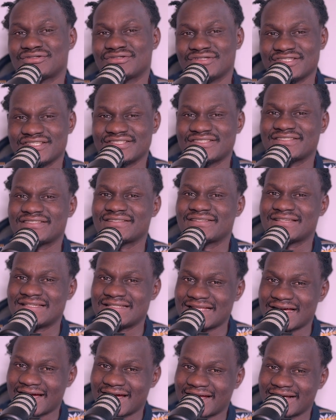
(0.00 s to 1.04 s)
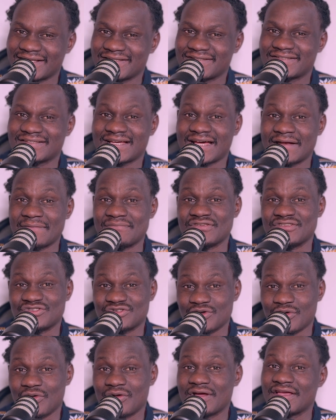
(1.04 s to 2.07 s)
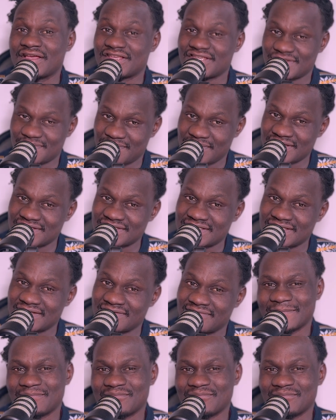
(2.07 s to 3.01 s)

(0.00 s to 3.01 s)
these kindergartens can be so expensive.